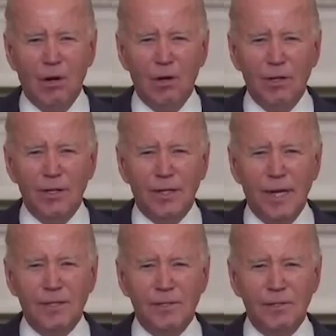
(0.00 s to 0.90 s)
all
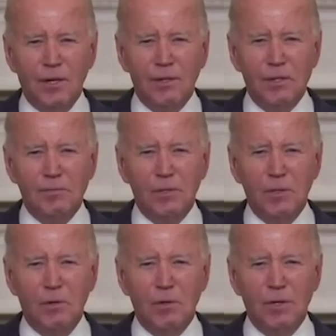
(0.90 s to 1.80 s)
indications are this
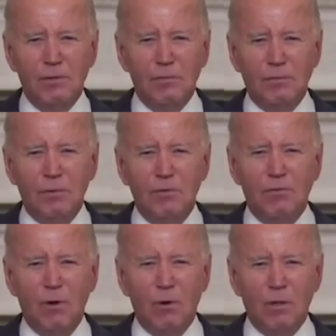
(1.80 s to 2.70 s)
bill won't even move
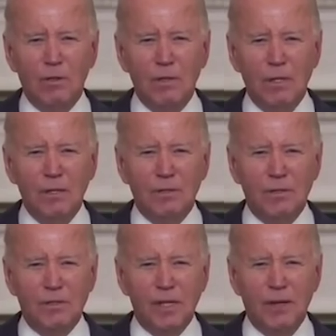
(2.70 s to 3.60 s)
forward
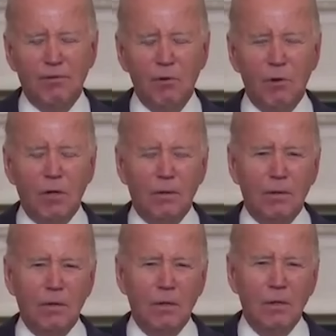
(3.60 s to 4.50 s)
to the Senate floor.
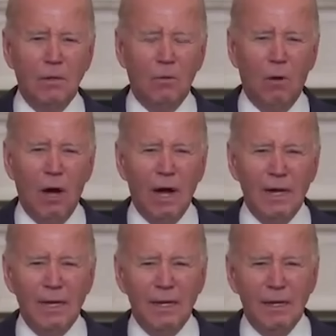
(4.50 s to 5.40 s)

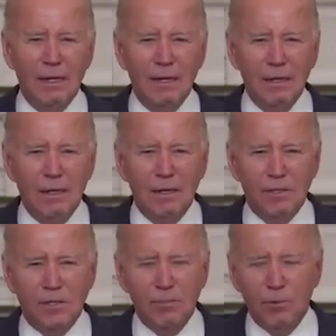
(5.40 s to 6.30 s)
Why?
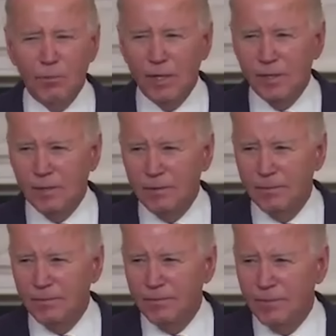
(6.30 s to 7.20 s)
A simple reason
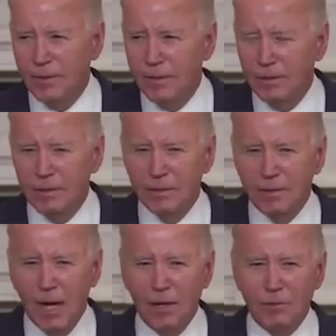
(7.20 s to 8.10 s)

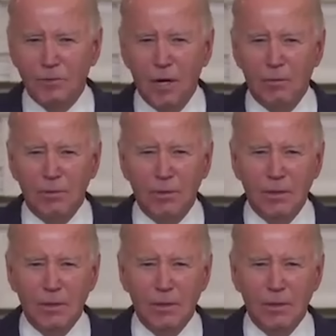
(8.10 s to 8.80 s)
Donald Trump